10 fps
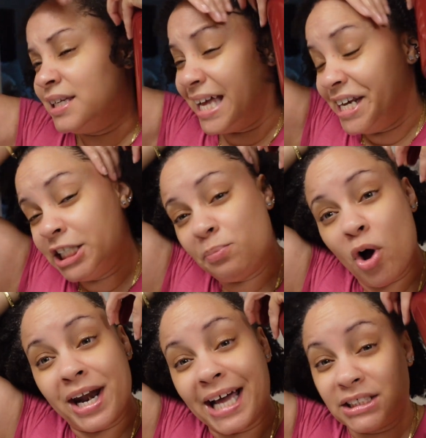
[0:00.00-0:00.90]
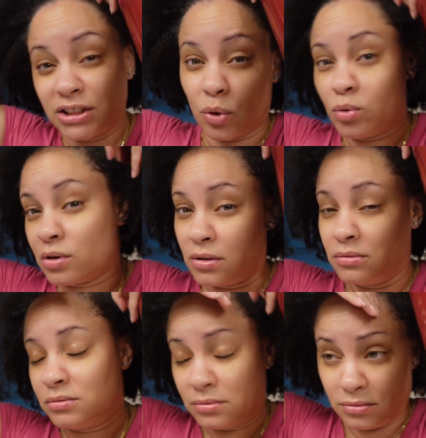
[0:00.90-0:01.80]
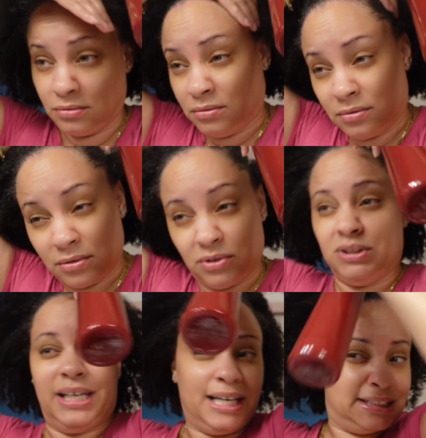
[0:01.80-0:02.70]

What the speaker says: And this part I soak. So like I